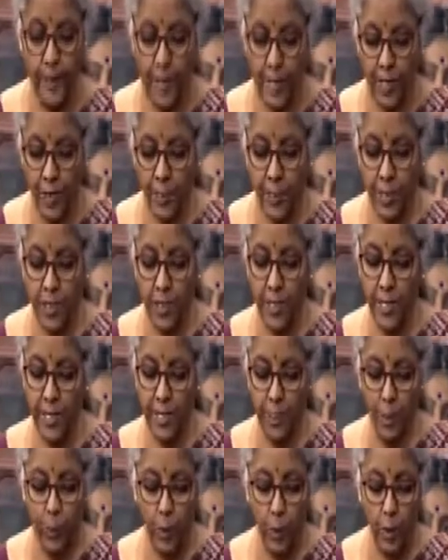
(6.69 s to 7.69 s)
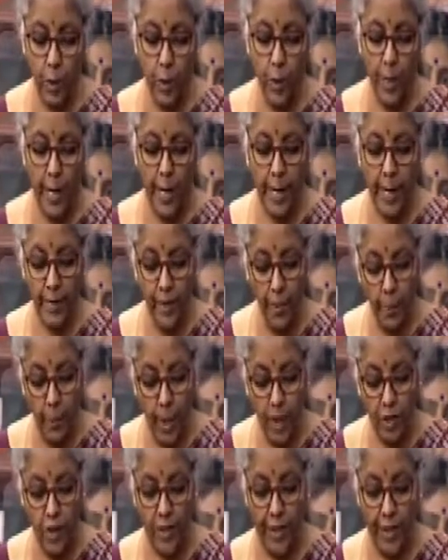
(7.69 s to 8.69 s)
especially the poor and the
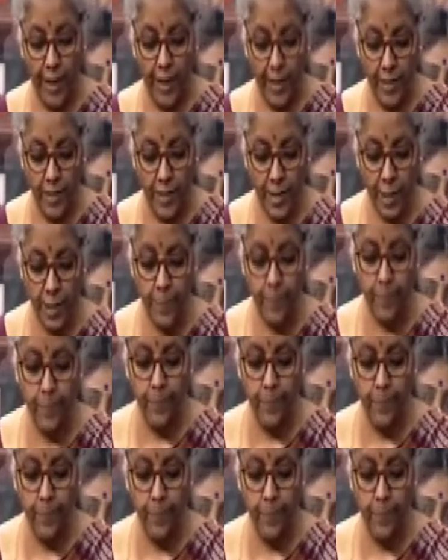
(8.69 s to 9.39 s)
marginalized.